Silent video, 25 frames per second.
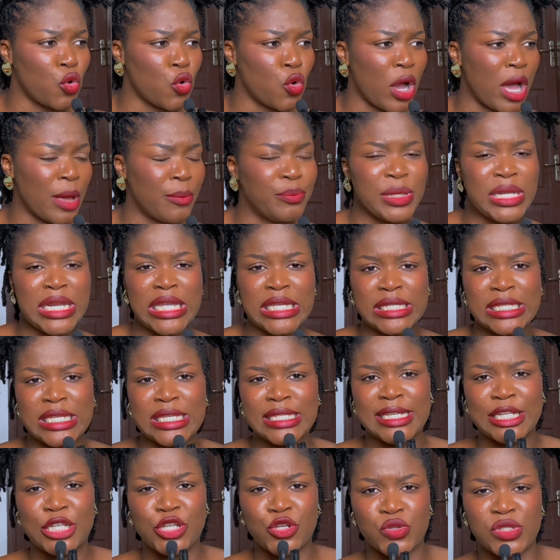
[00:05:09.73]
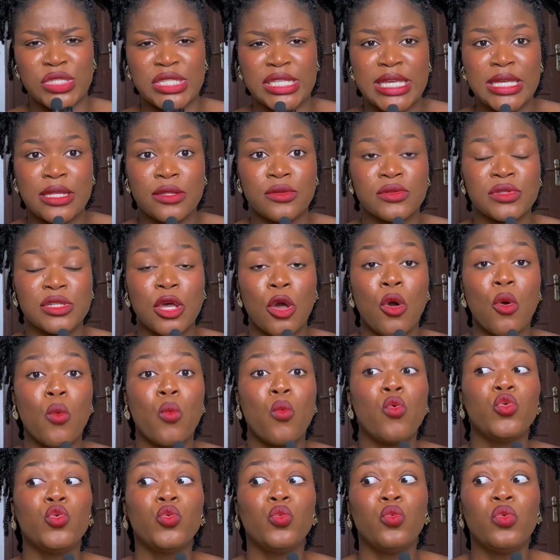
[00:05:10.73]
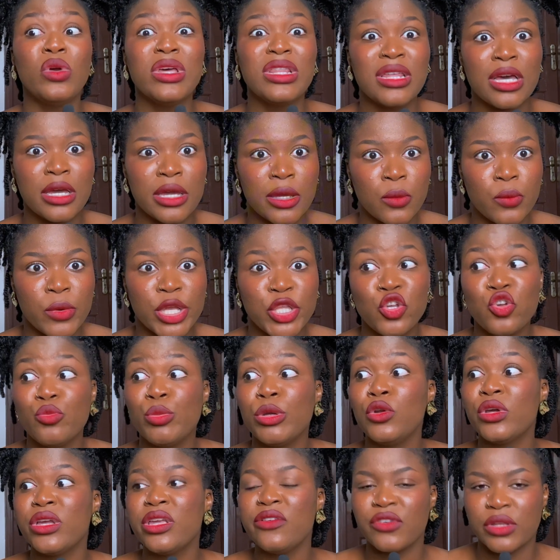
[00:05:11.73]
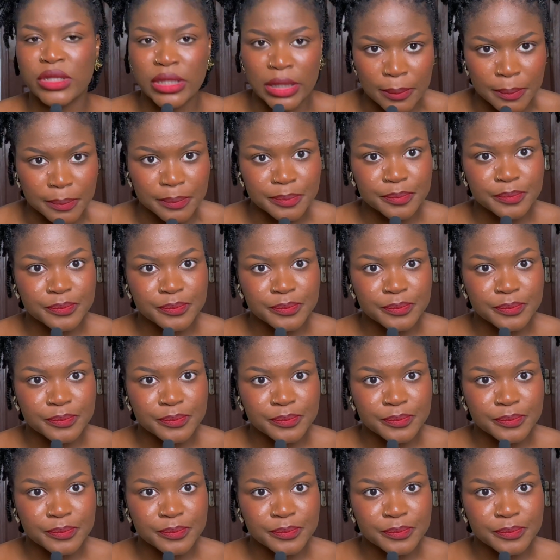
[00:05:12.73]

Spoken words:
abilities and your skills would wither away. You'll be looking for them.